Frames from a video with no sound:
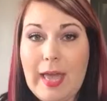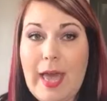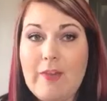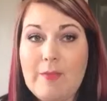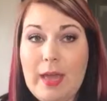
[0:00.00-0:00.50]
I
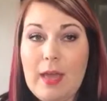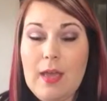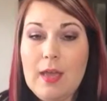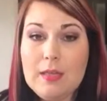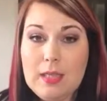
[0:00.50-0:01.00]
have my
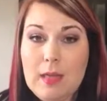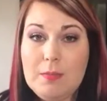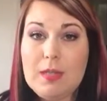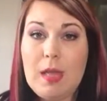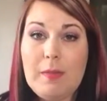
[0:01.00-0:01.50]

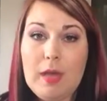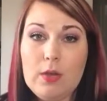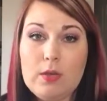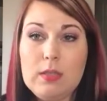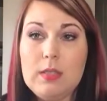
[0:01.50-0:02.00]
team day, my
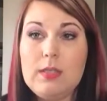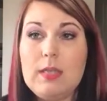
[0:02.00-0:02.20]
hostess